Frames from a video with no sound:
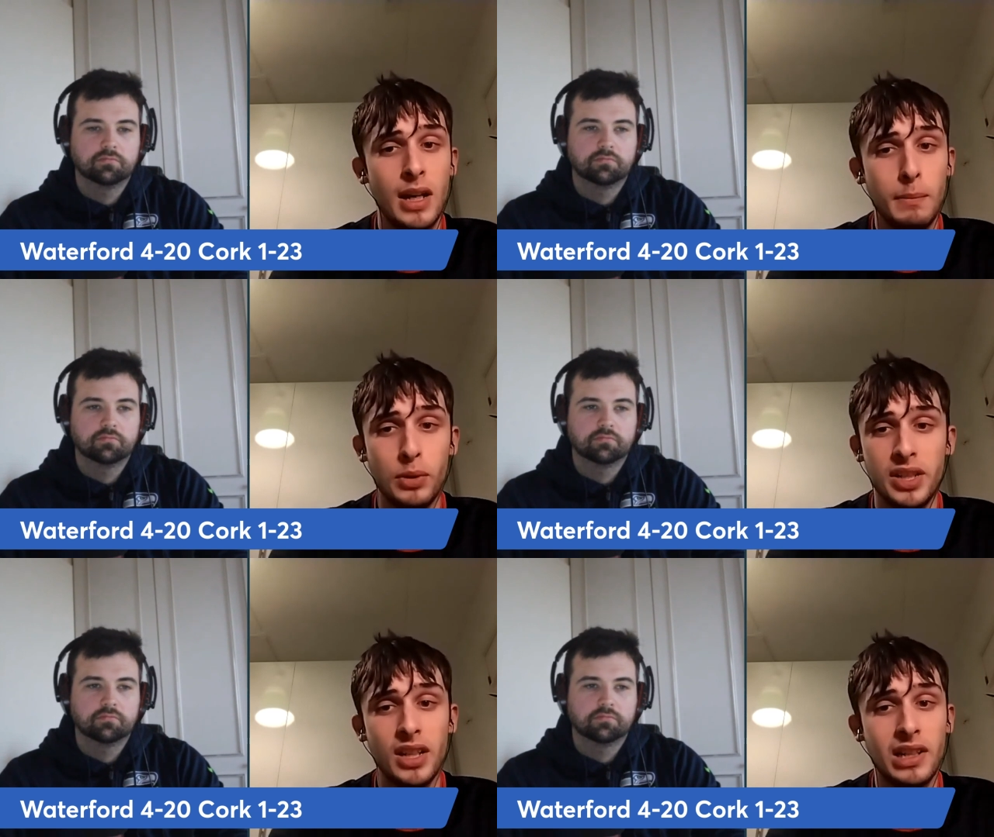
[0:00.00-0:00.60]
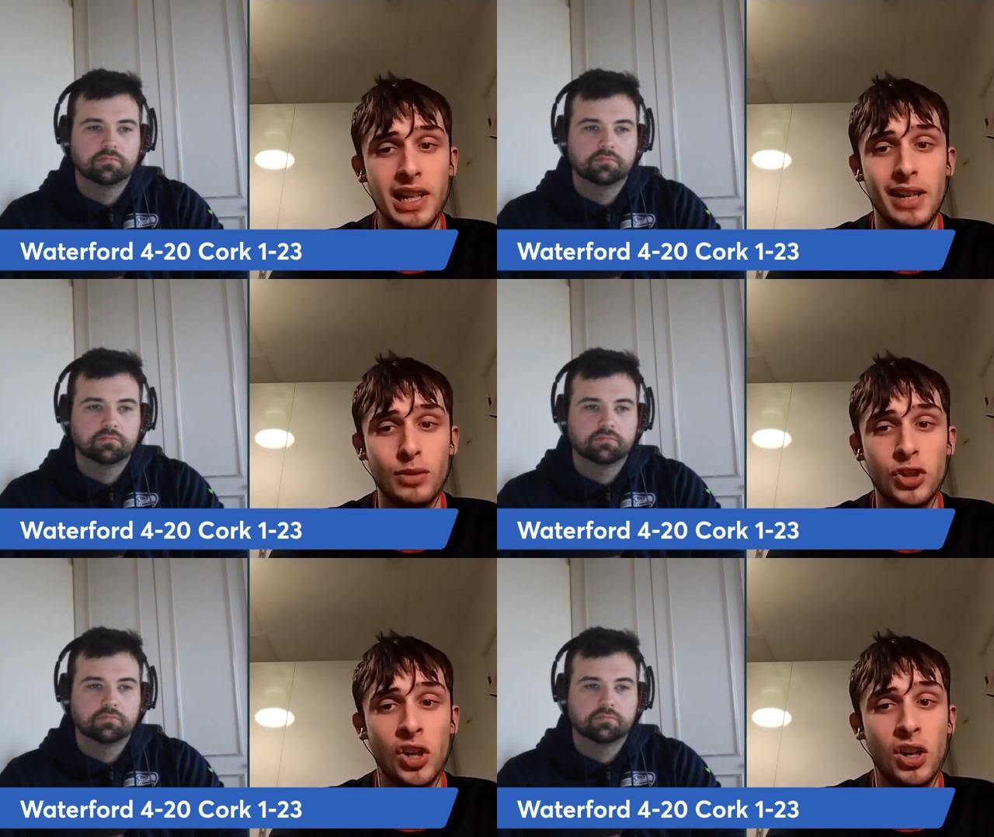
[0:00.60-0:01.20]
Speaker 1: But I think Clare
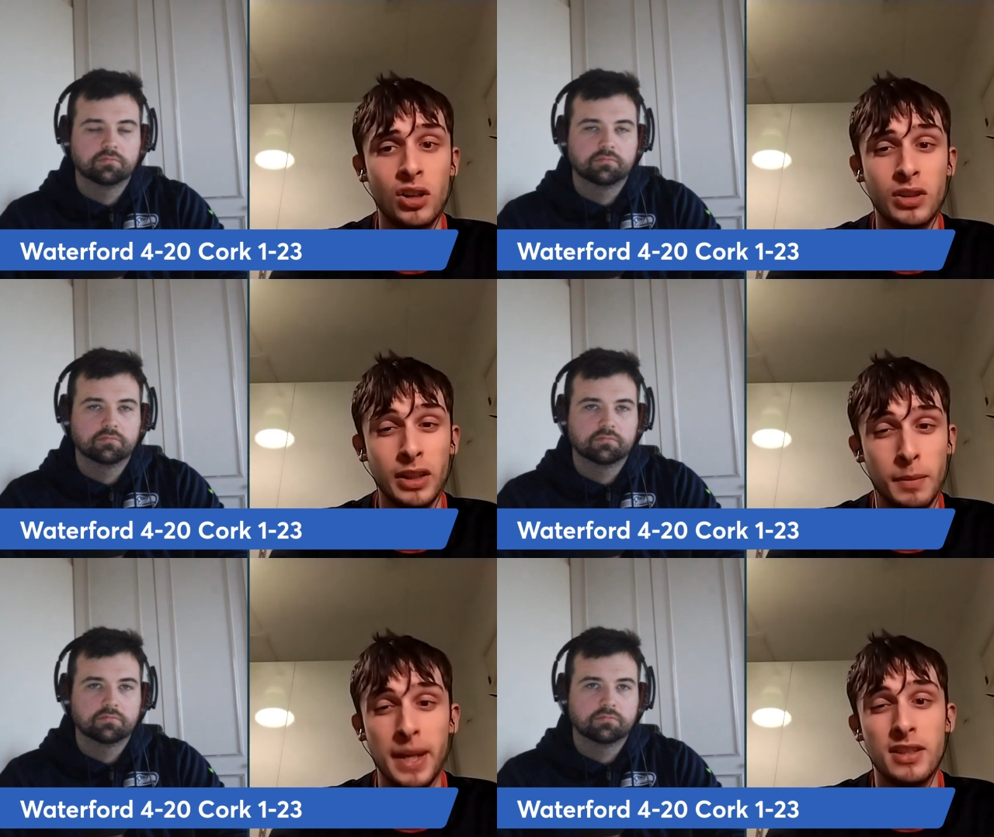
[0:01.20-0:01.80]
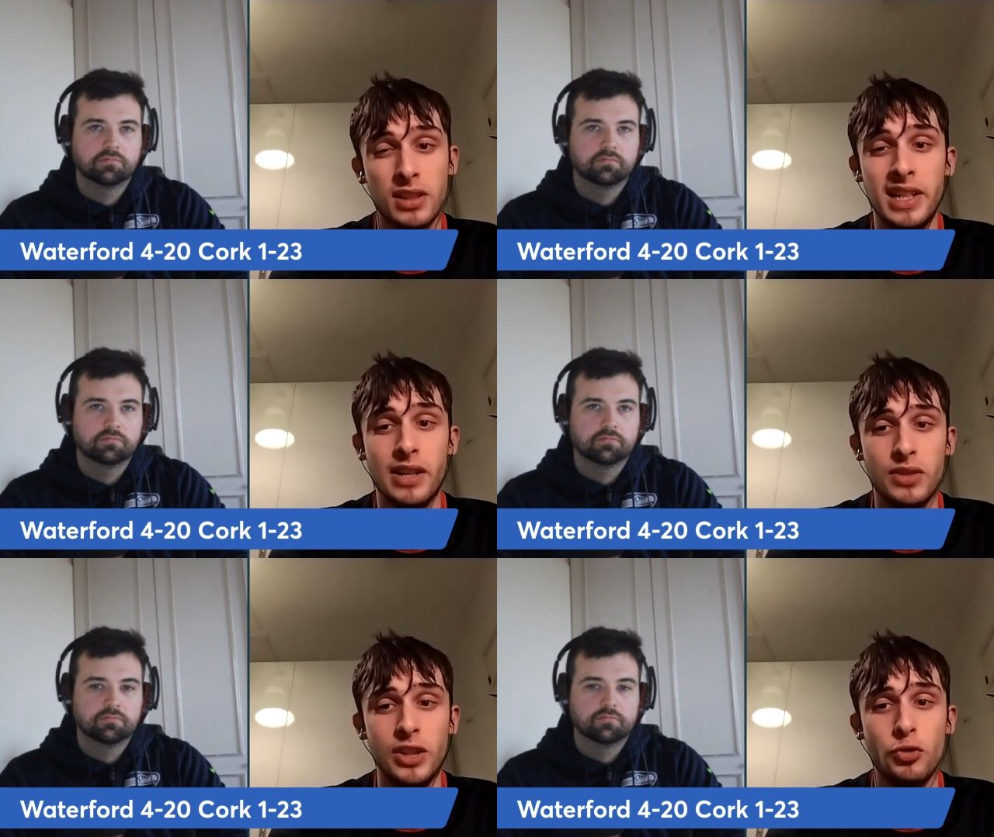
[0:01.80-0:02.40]
and Cork, it depends on
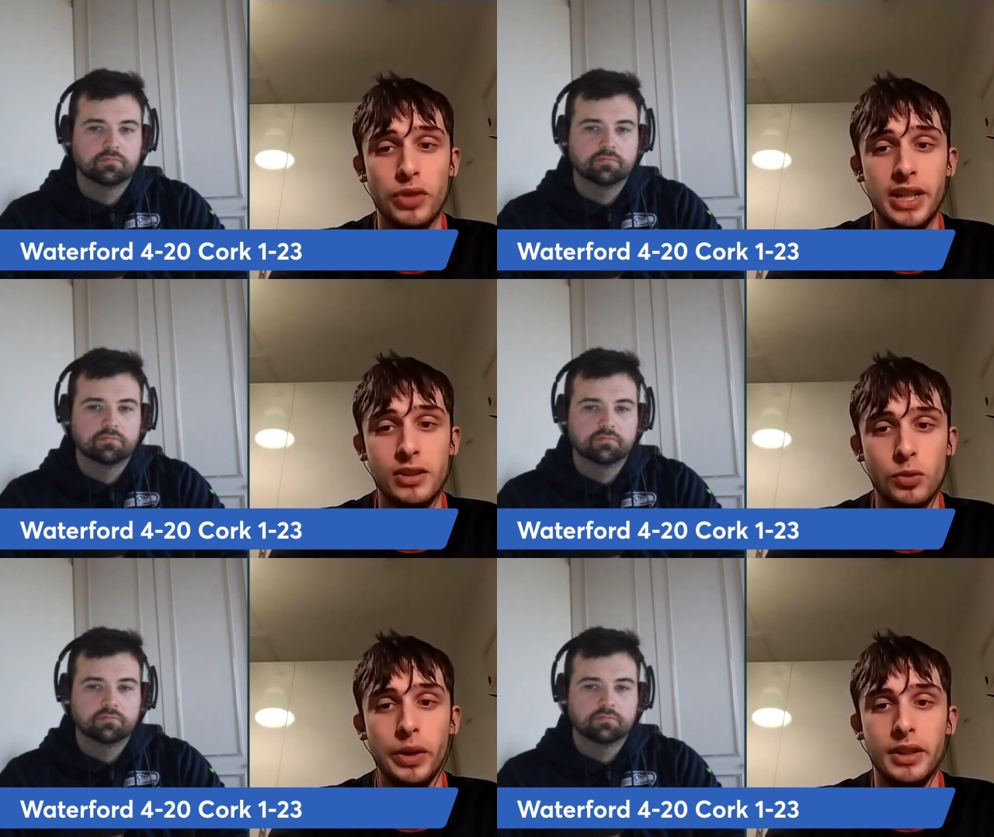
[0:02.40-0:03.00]
Clare's injury list going